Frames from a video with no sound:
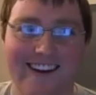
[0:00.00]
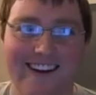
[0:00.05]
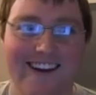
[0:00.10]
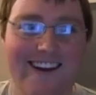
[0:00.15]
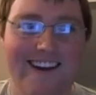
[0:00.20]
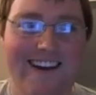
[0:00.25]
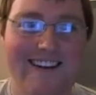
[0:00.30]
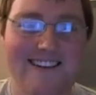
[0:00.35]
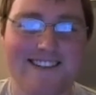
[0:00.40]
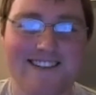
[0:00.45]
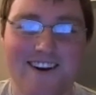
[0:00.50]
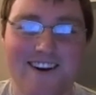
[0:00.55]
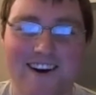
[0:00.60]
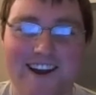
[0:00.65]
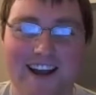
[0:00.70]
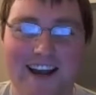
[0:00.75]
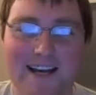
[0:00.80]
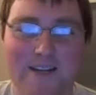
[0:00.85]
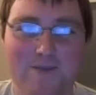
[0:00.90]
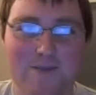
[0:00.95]
Yeah, sorry
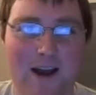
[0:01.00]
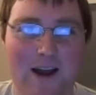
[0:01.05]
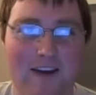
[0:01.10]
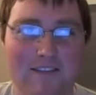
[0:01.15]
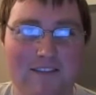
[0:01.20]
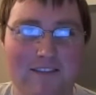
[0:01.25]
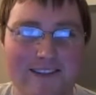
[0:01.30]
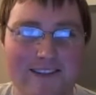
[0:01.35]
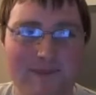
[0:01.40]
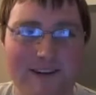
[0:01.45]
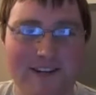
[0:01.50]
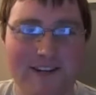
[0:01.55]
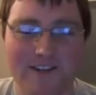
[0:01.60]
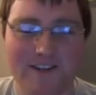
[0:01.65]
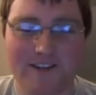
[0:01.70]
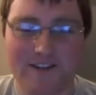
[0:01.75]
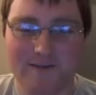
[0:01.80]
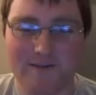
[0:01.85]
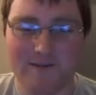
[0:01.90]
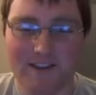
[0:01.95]
guys, we're having some
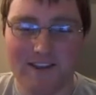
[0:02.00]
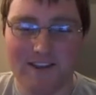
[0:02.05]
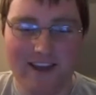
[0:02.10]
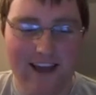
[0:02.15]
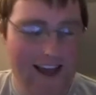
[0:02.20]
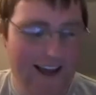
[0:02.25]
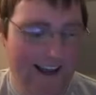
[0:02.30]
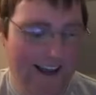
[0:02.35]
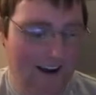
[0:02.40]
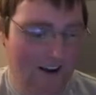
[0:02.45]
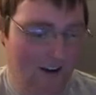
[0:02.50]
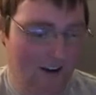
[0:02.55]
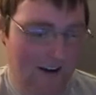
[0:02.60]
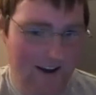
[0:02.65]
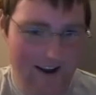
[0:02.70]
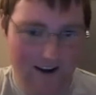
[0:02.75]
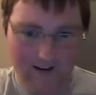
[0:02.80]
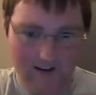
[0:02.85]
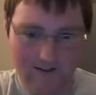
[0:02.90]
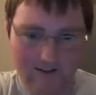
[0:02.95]
issues with the Hangout on
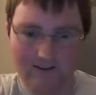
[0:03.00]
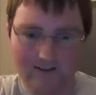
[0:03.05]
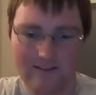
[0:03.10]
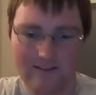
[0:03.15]
Air.